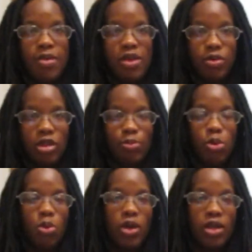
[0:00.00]
There was a
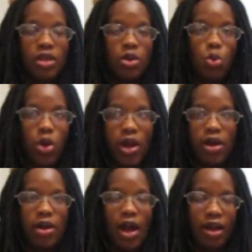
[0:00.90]
point
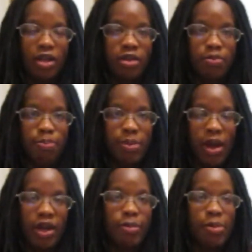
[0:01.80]
where I
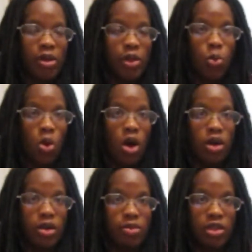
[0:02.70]
could barely
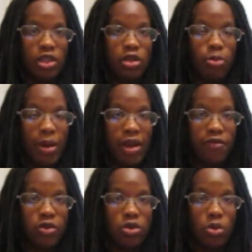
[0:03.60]
walk. It was just so
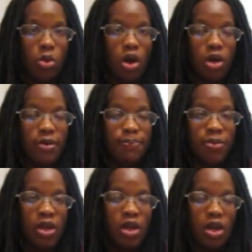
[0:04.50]
painful to walk
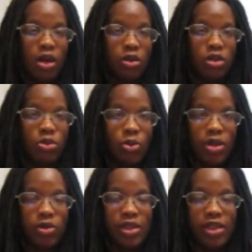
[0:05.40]
or to
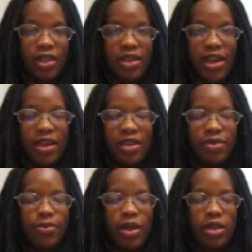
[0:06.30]
run or anything like that.
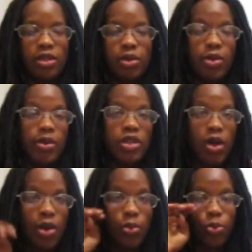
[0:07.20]
And so anyway, so
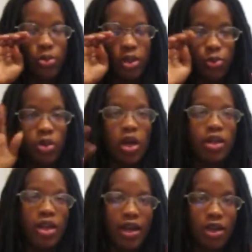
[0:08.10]
I went
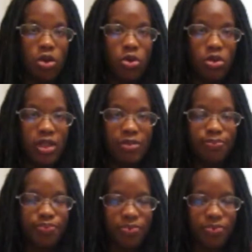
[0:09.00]
online, Googled it,